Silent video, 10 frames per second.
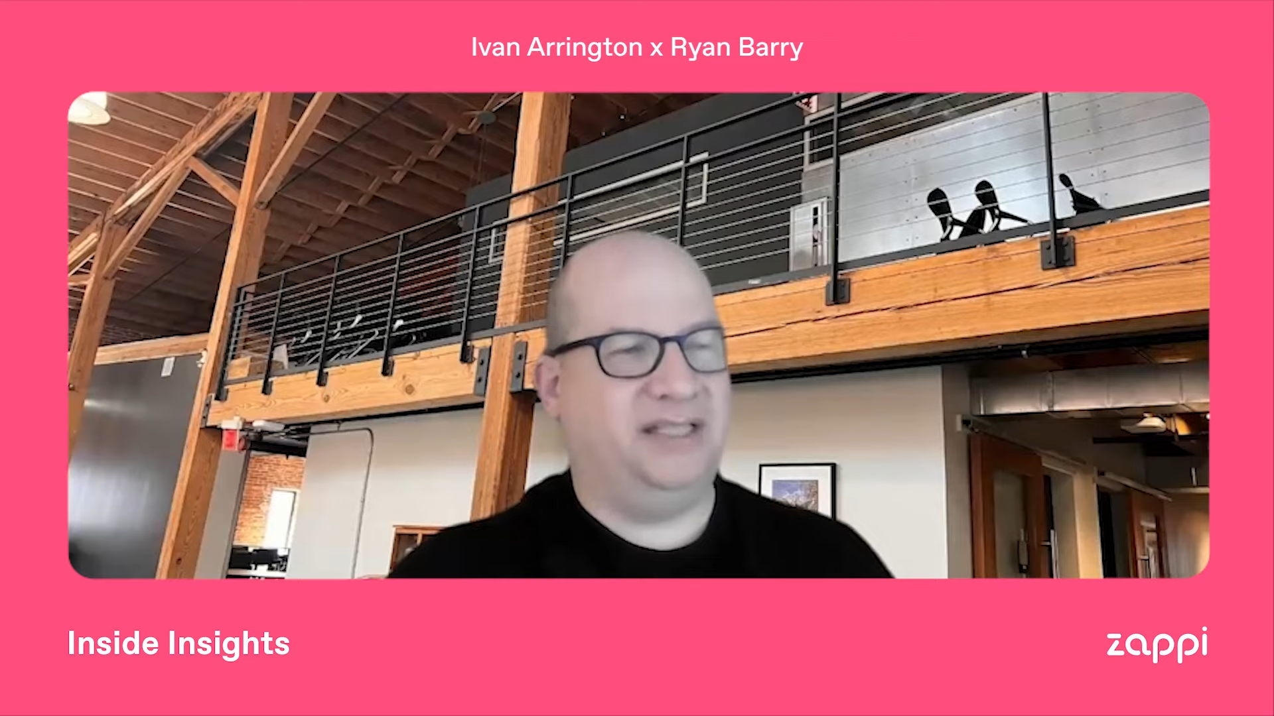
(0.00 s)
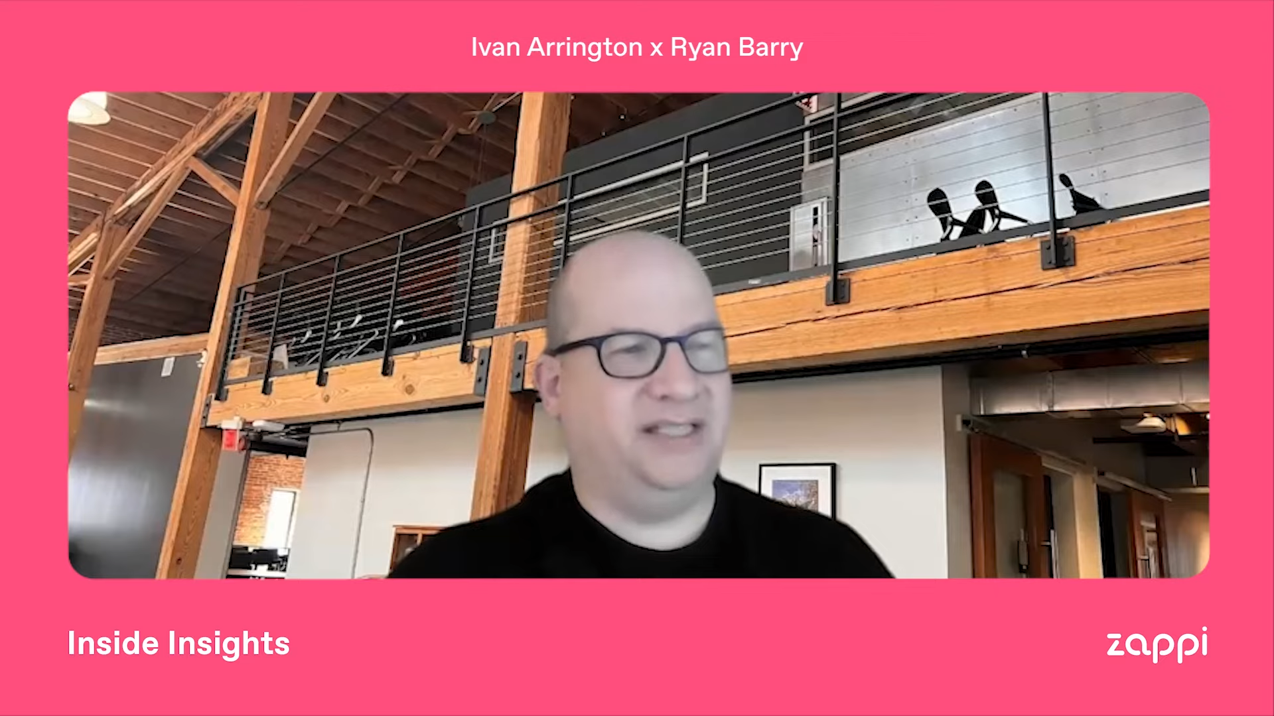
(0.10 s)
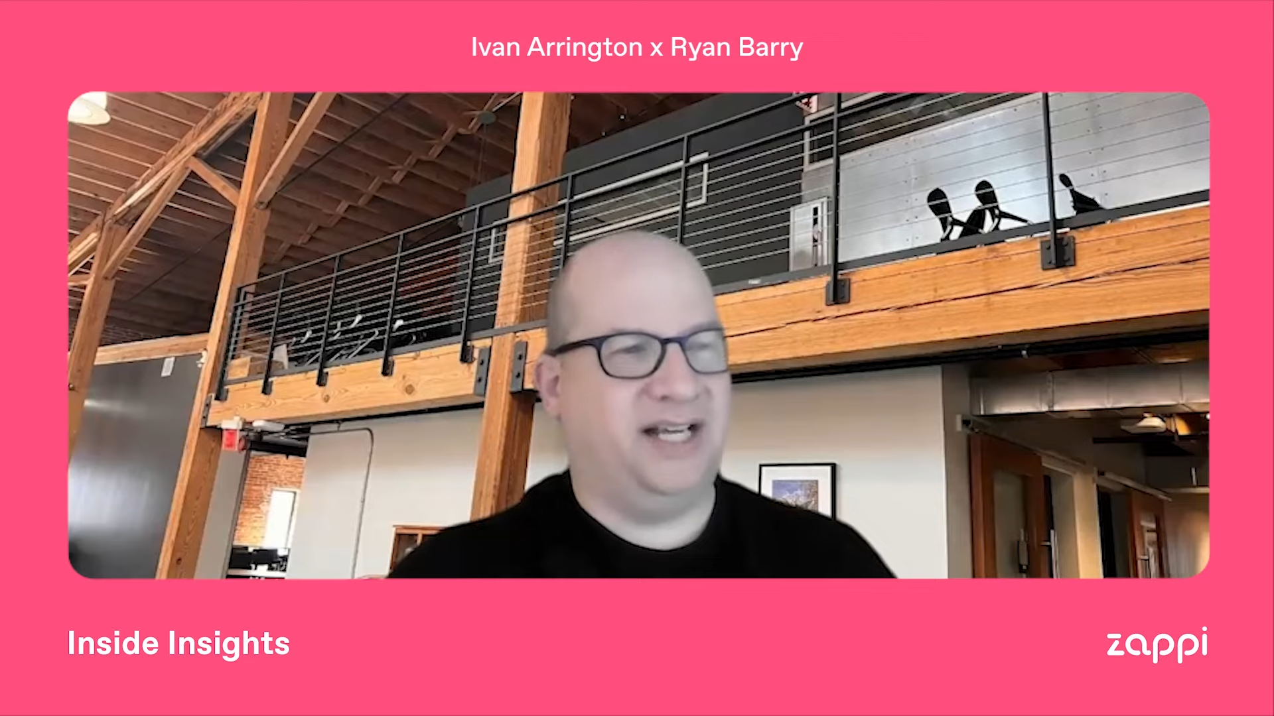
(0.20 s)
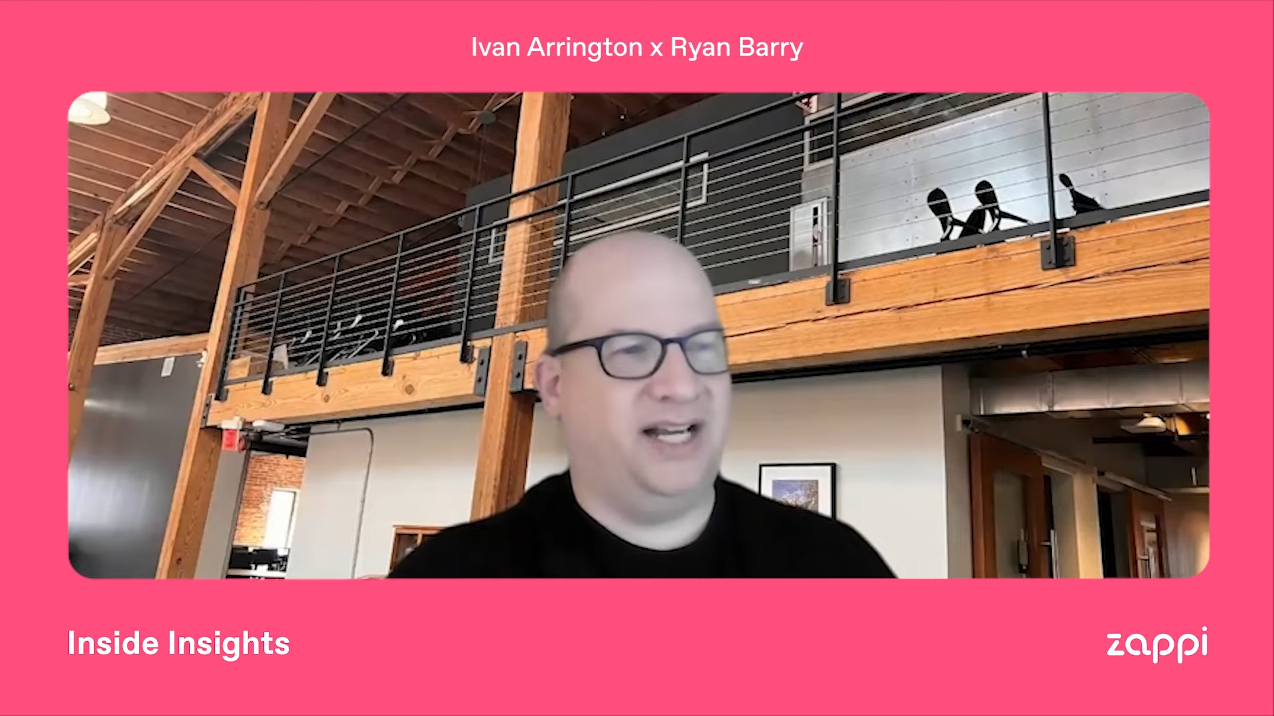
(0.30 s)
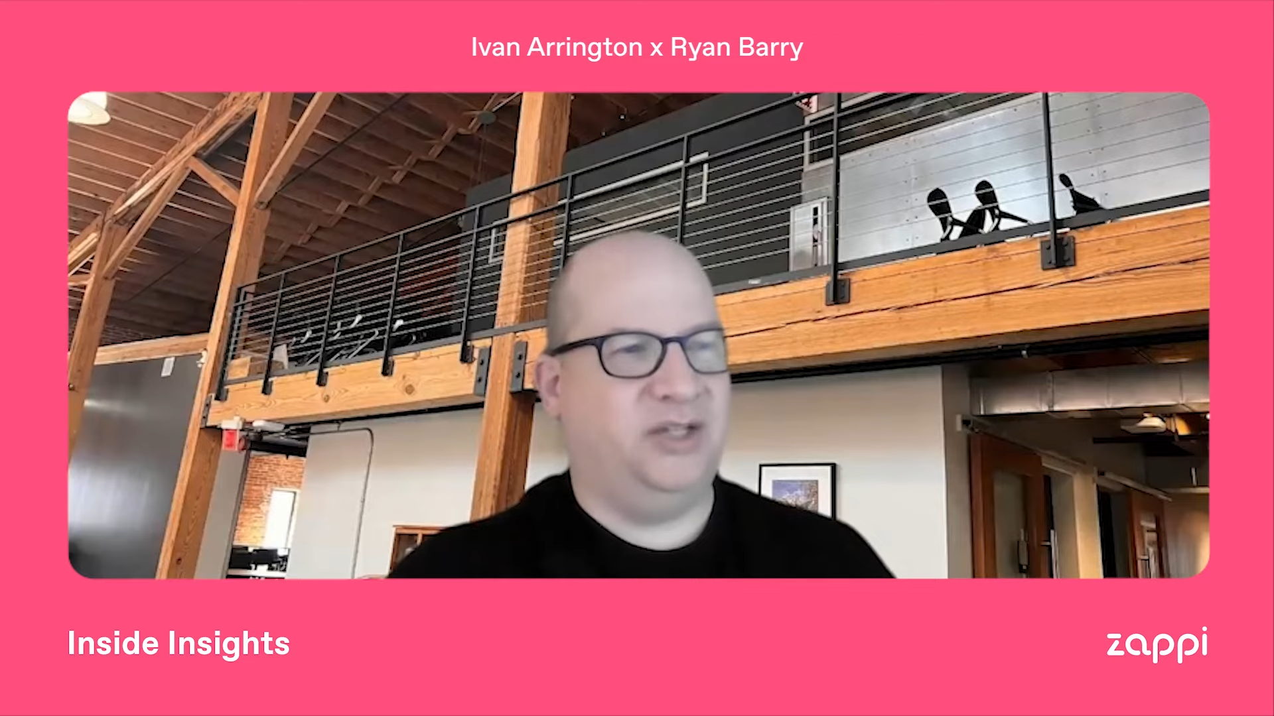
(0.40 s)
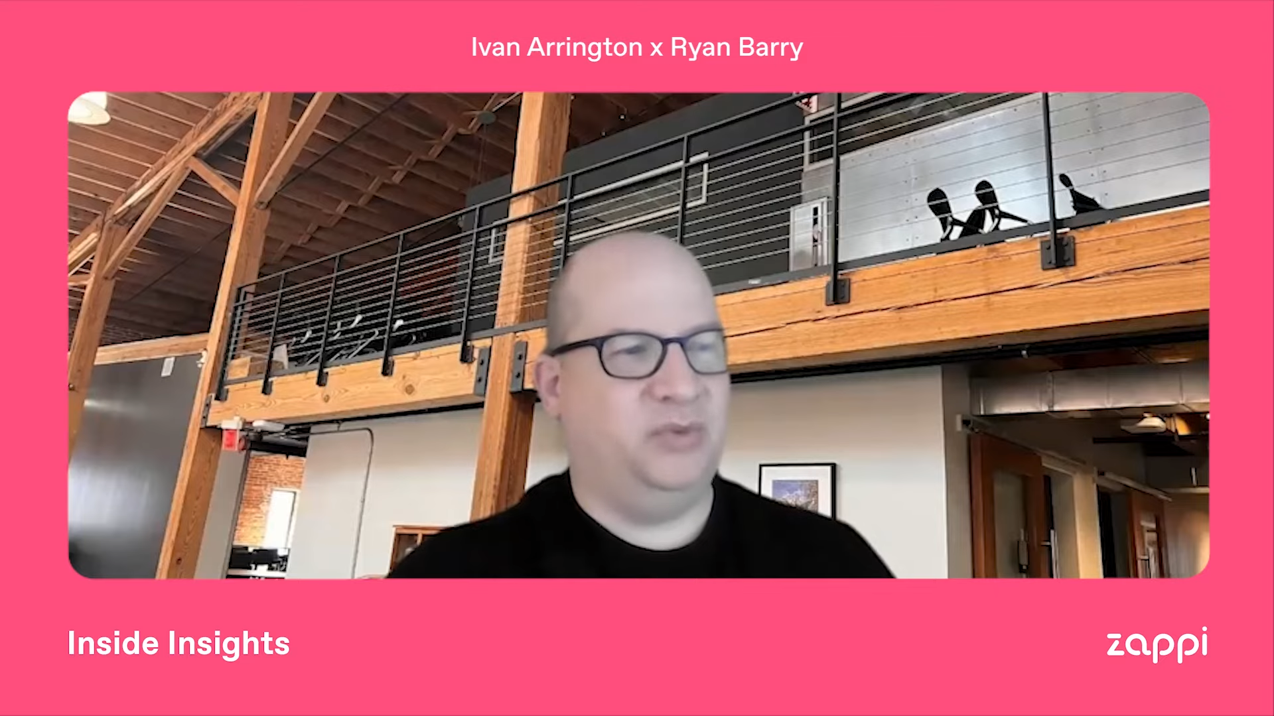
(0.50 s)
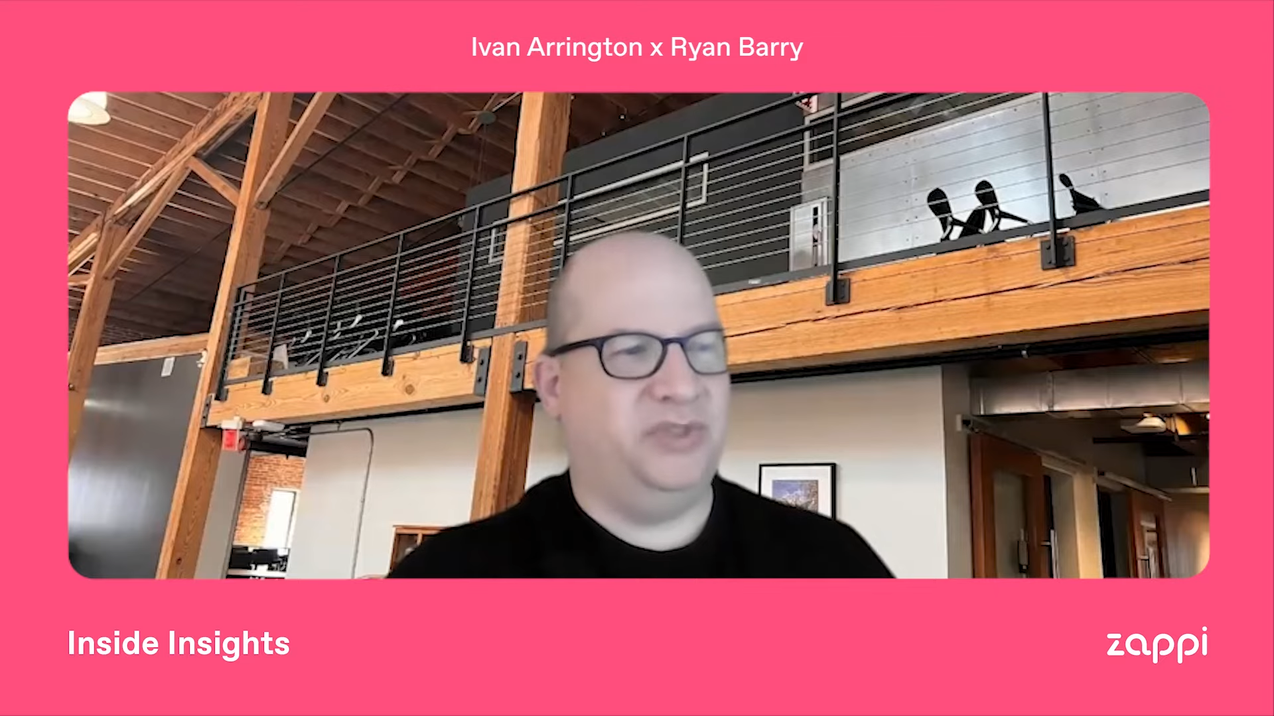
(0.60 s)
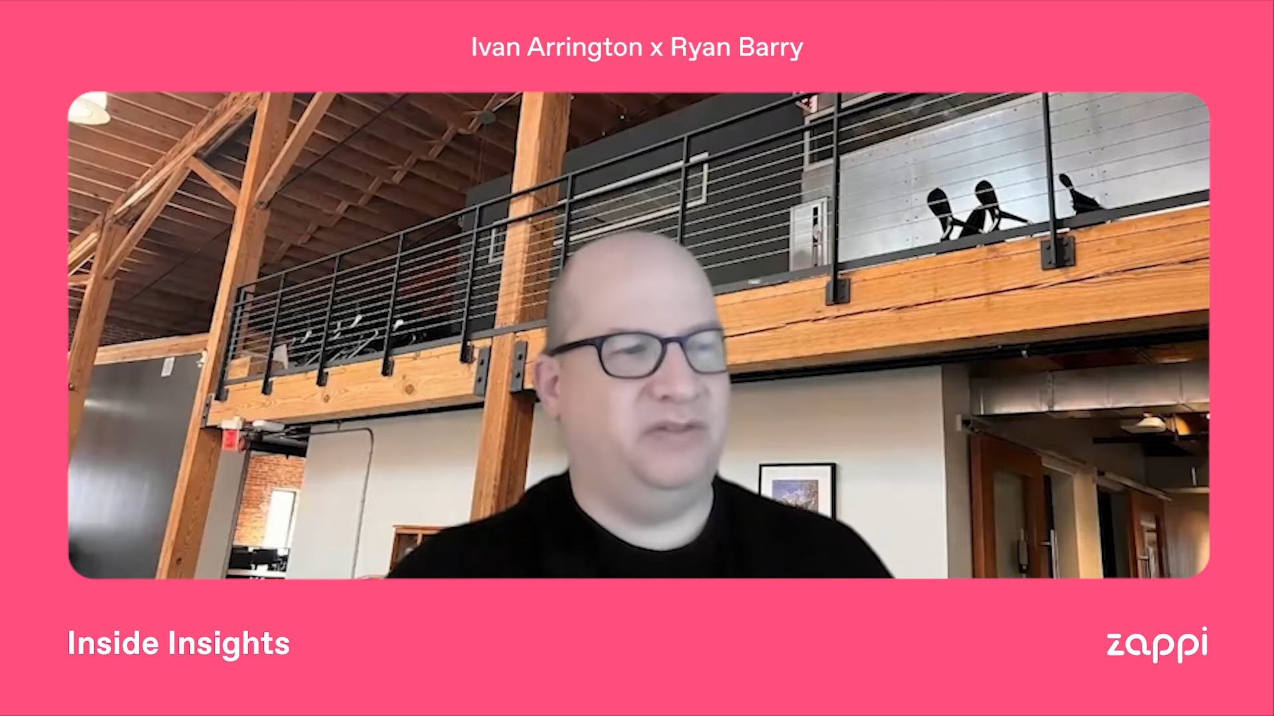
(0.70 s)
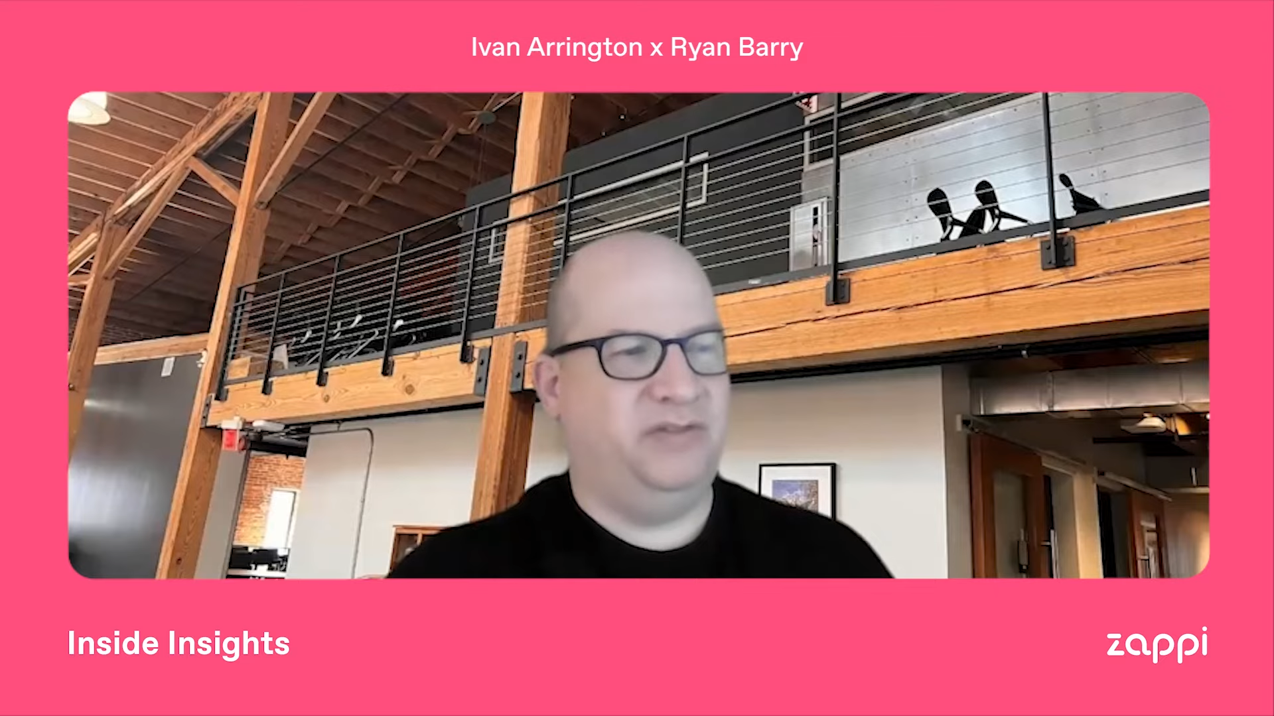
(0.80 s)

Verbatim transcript: this guy who was the